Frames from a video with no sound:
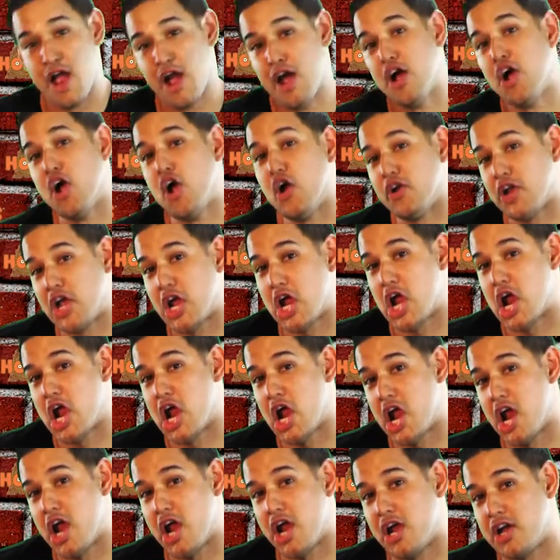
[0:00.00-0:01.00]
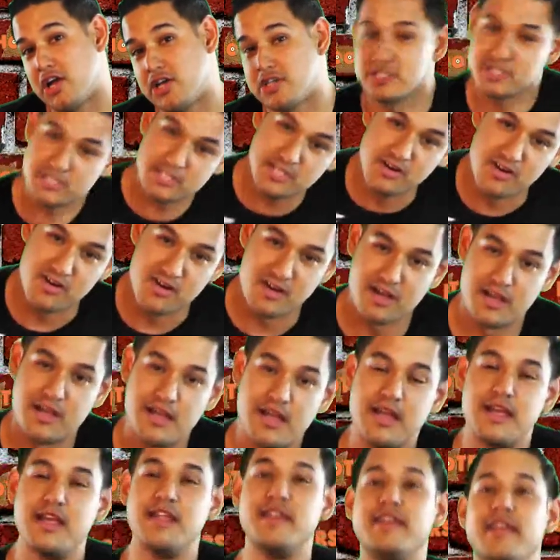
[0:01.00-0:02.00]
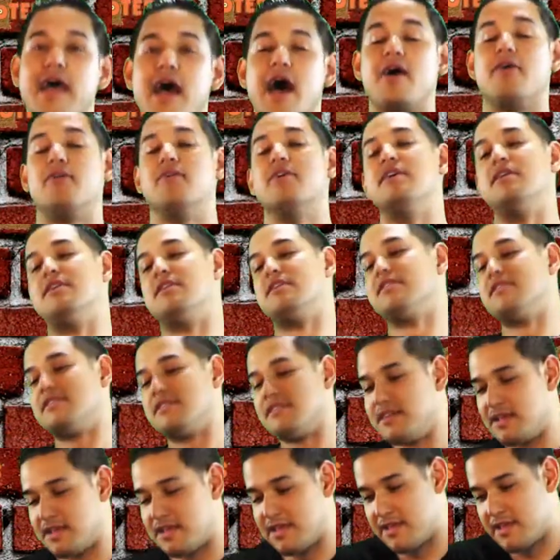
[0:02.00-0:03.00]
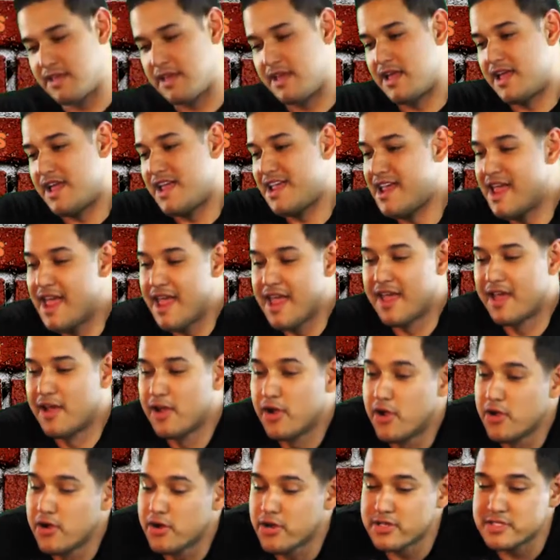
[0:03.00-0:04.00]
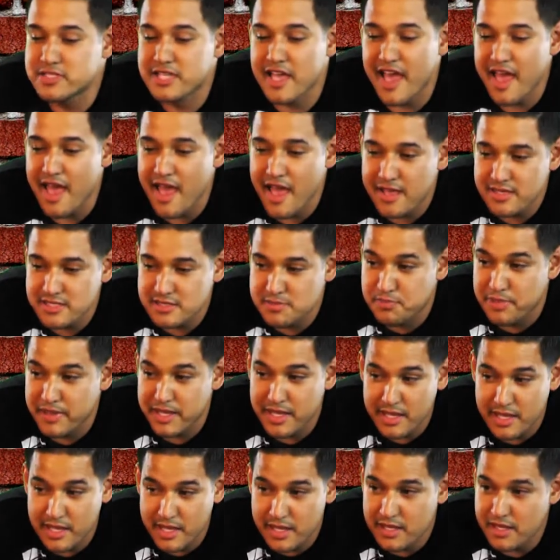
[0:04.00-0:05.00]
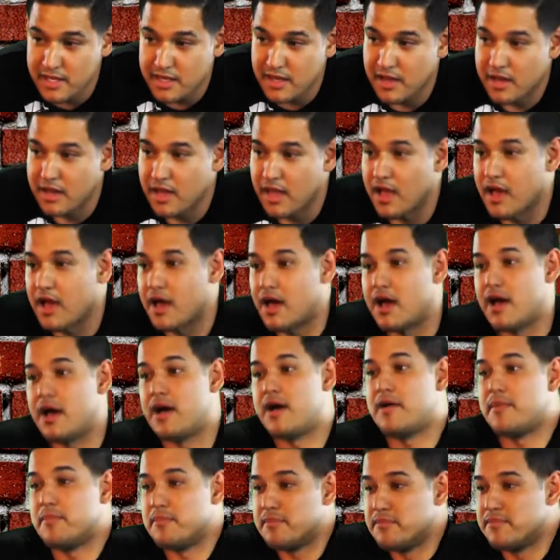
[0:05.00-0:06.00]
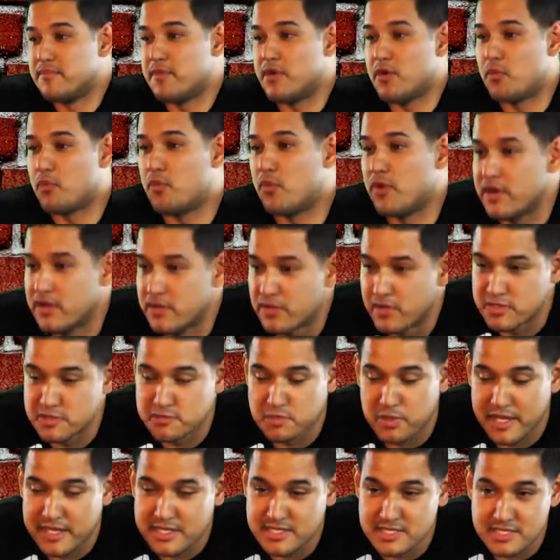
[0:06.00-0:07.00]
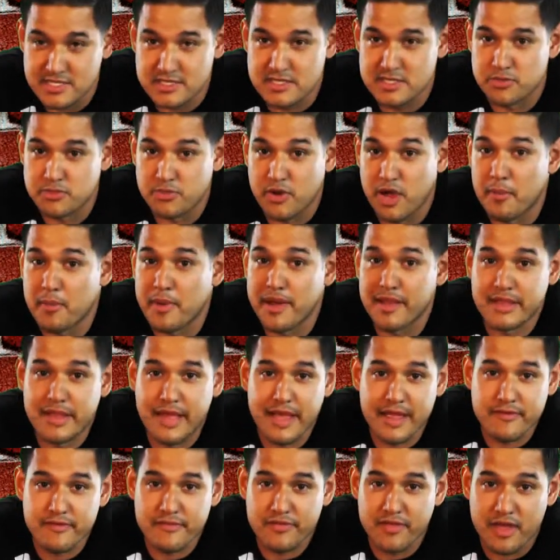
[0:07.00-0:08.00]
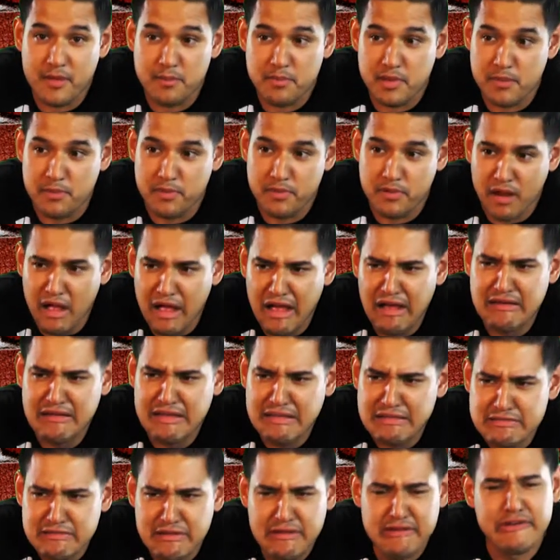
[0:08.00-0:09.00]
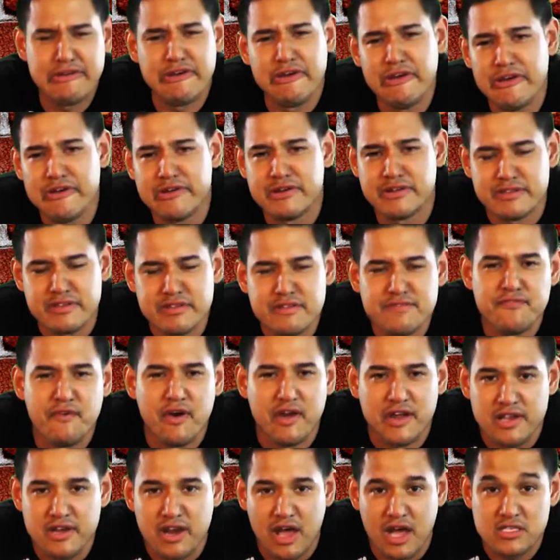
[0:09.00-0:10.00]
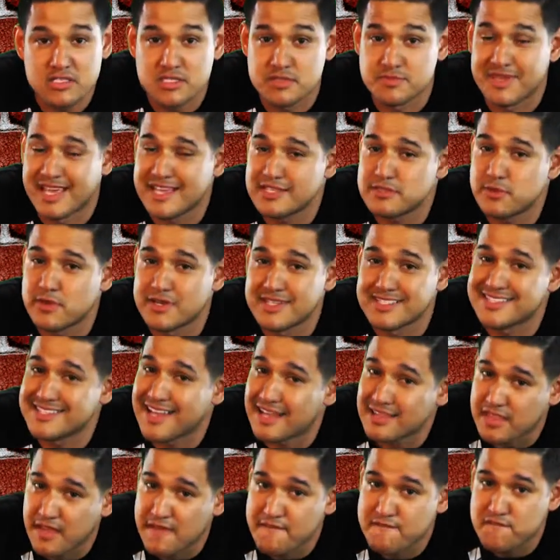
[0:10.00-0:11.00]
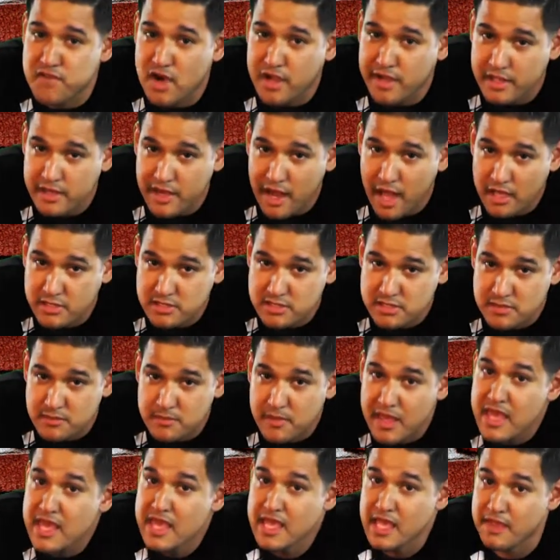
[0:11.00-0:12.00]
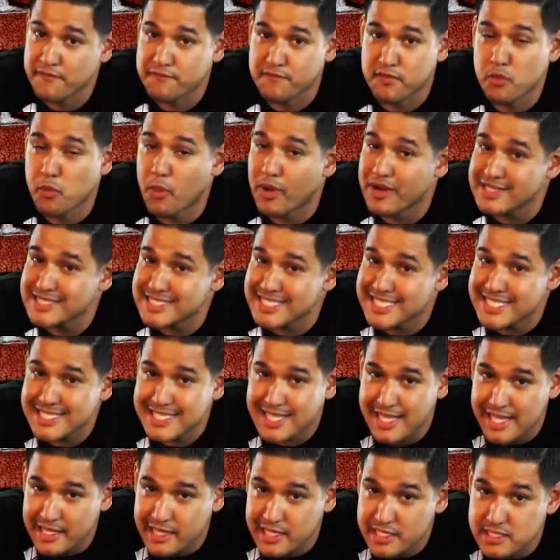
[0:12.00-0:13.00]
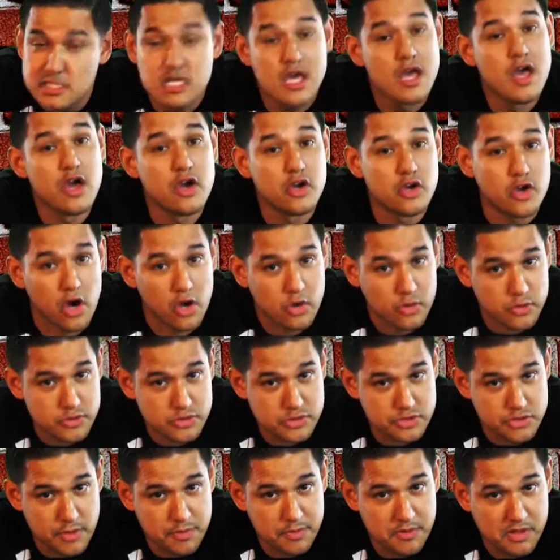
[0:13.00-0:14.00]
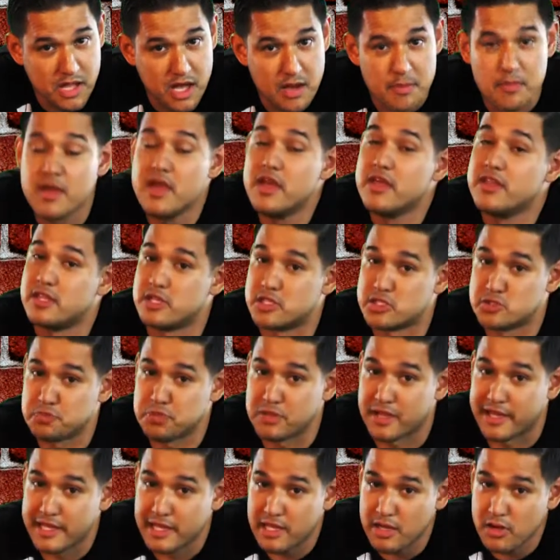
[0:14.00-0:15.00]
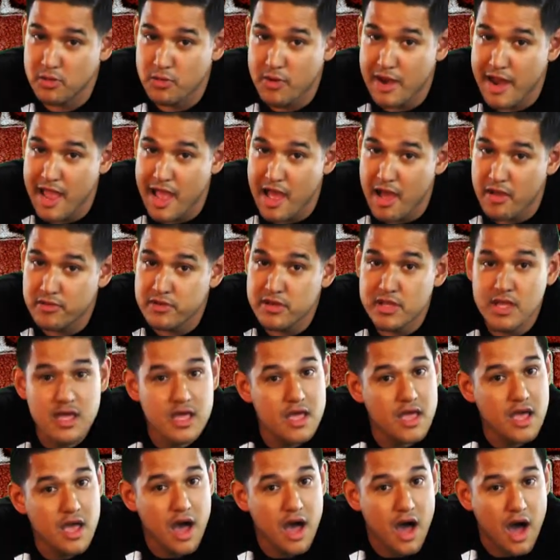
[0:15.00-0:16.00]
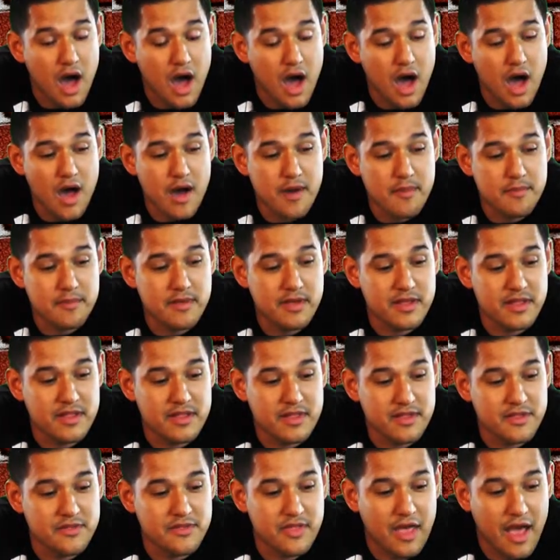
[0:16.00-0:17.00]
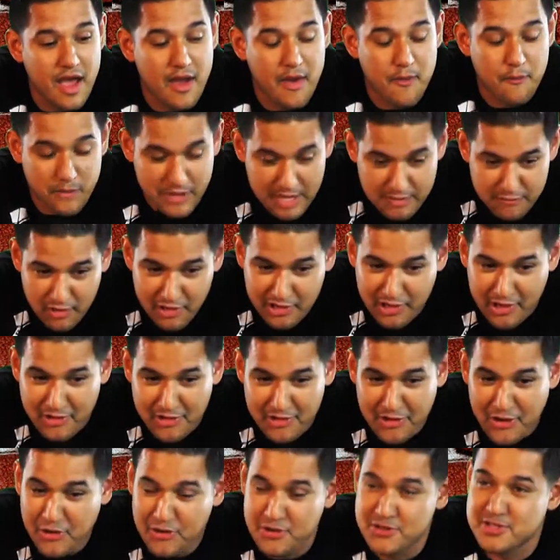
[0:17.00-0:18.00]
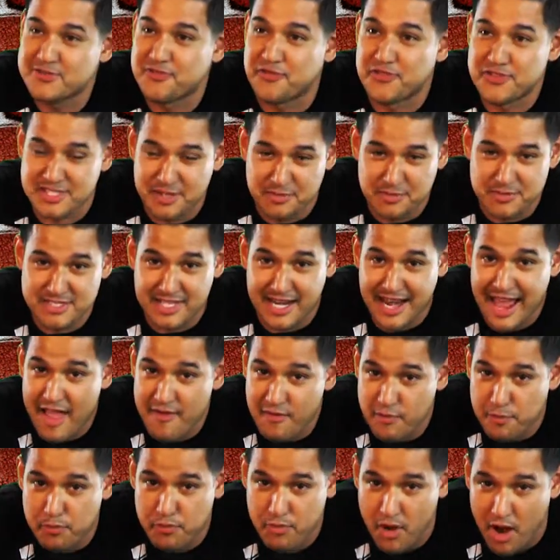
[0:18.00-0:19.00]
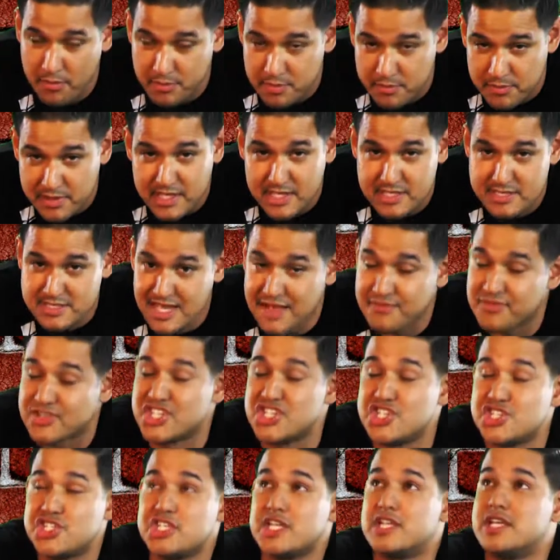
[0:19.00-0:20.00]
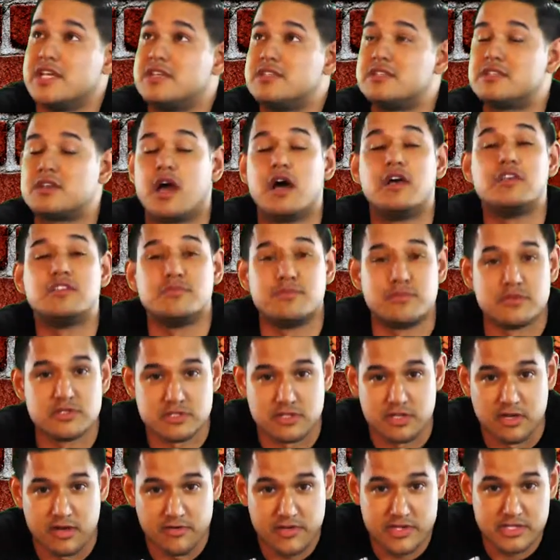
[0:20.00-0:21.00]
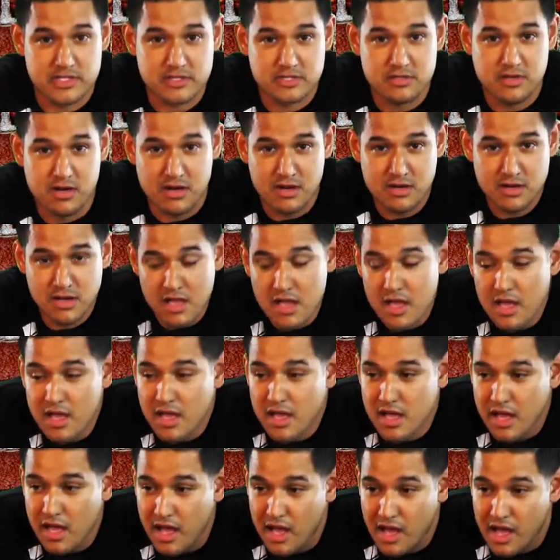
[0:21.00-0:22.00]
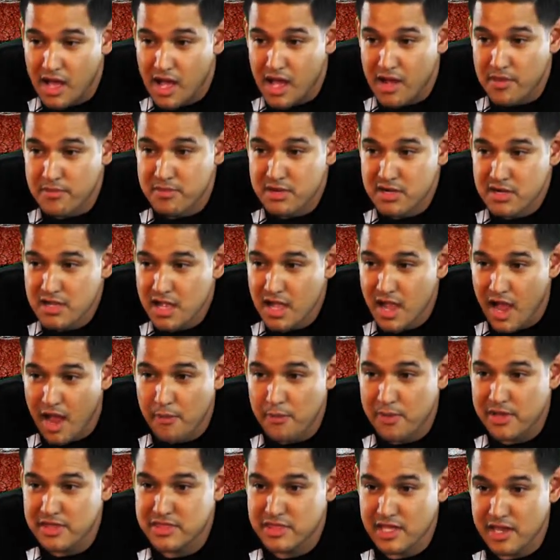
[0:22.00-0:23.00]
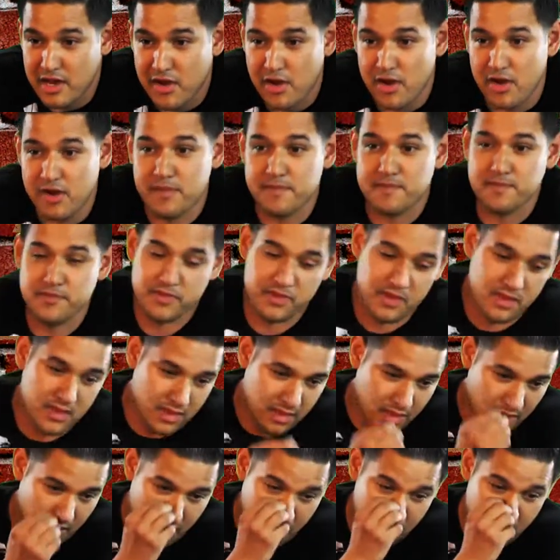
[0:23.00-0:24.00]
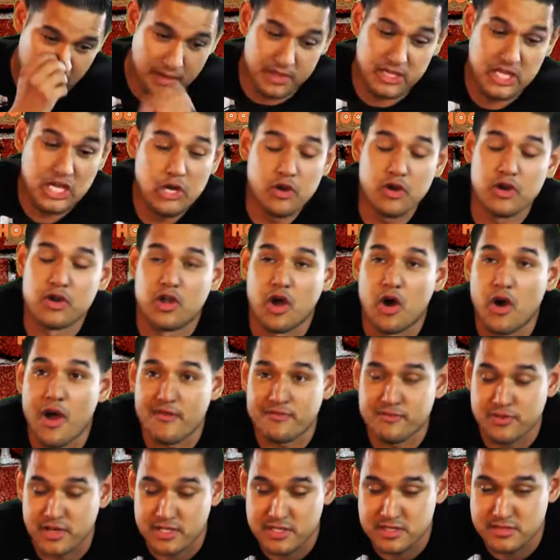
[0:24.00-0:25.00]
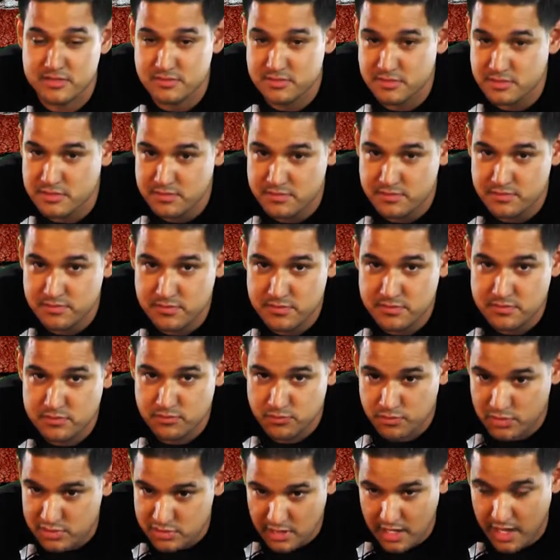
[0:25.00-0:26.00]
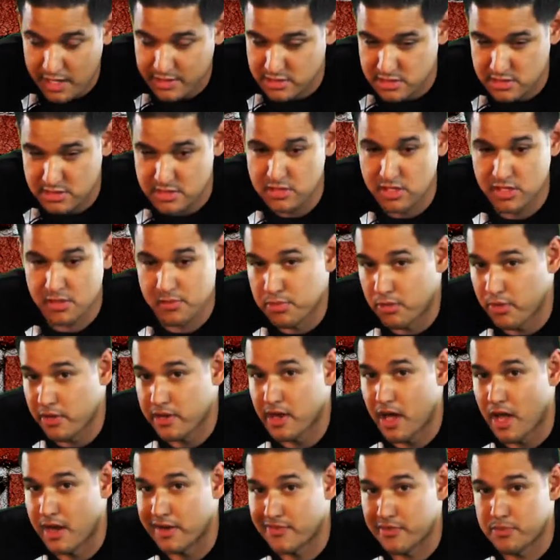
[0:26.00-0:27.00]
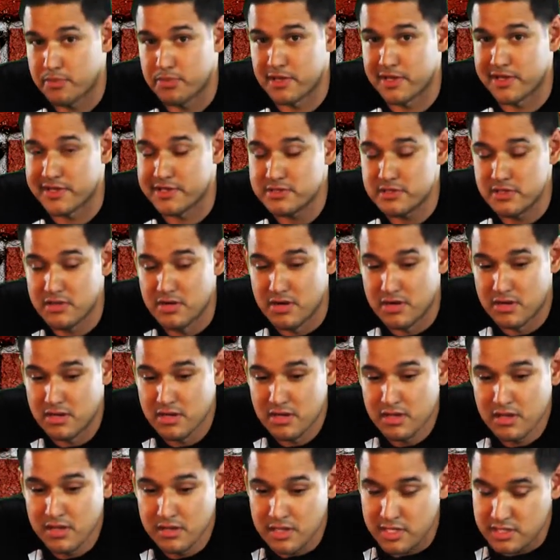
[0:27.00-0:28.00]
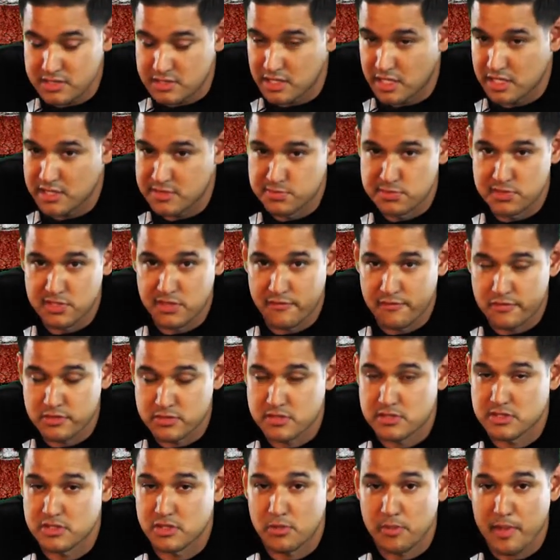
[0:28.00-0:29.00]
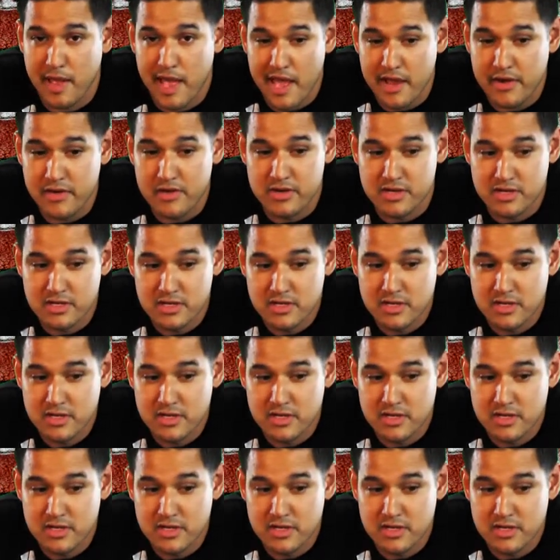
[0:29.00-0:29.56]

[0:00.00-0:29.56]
Hooters. Now, Hooters has been um, one of those places throughout my life that people are, oh, let's go to Hooters. It's fucking awesome. Guess what? It's not that fucking awesome. If you want to see titties, go to a strip club. There's plenty around. Um, whenever I go to Hooters, for some reason, I have a problem because they have the shittiest customer service. Um, I went there uh, a year ago after I was actually started boycotting the place because the customer service was so bad.